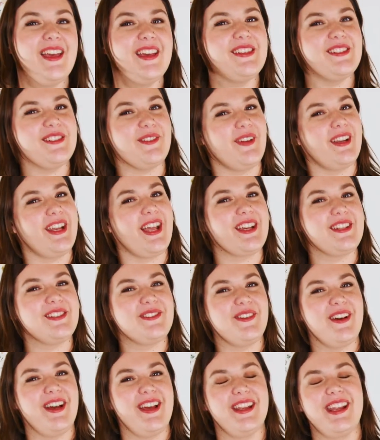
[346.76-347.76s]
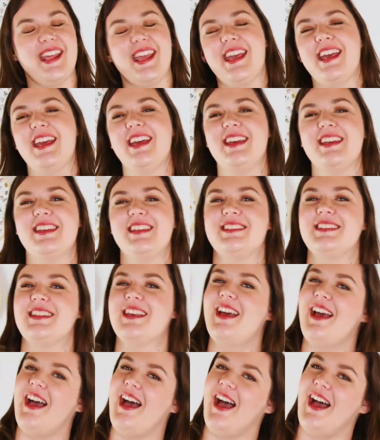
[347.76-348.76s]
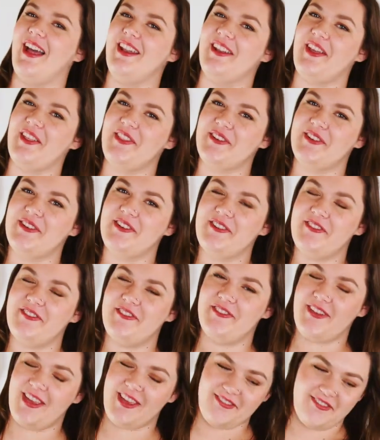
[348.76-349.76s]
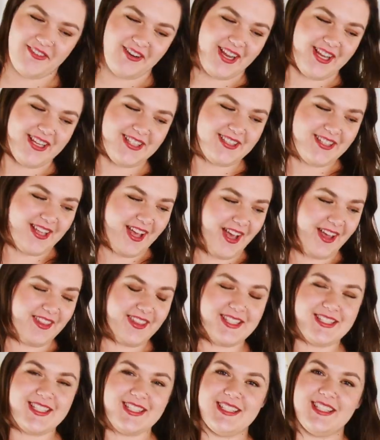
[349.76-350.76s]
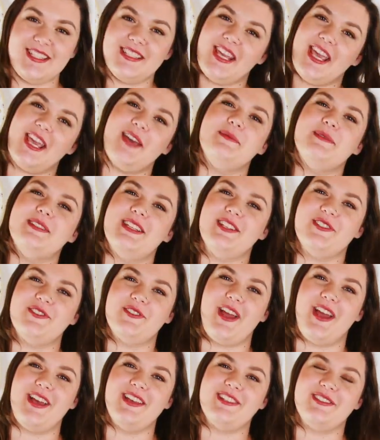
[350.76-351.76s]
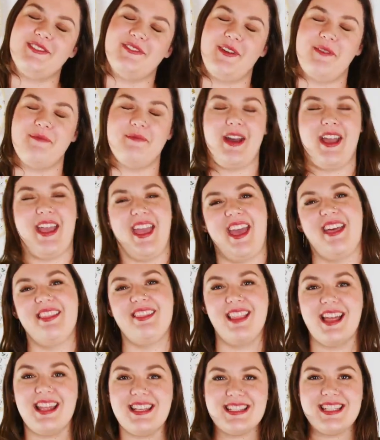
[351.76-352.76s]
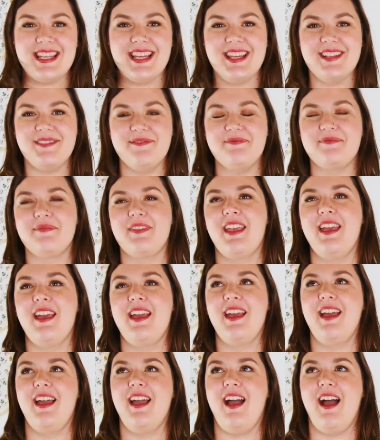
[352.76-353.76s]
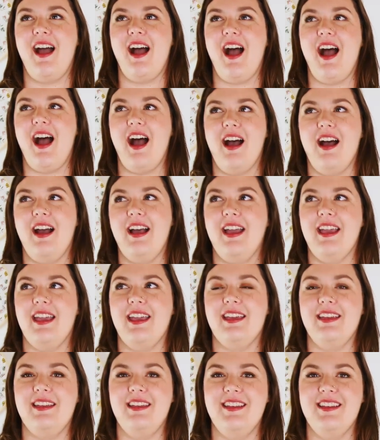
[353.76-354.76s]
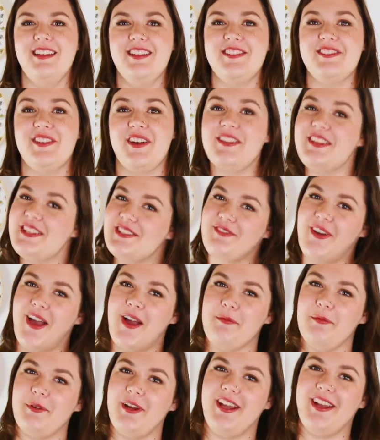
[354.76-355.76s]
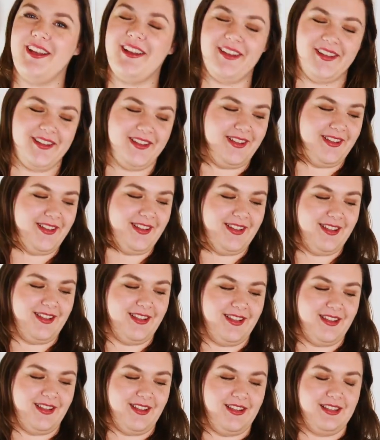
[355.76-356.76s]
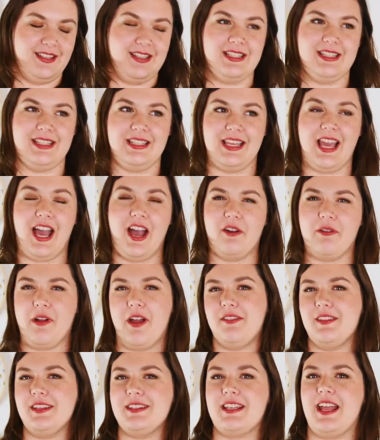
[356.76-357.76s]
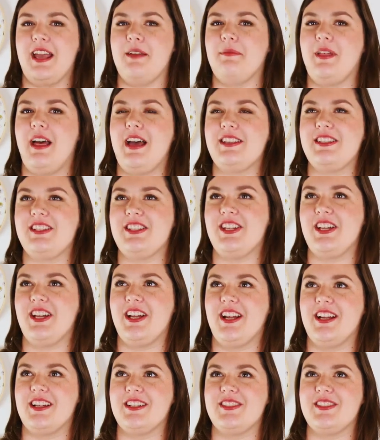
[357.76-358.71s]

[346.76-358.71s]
So my next one is another favorite. This is the Tamzin dress from By Hand London. I saw this fabric, yeah, around this time last year.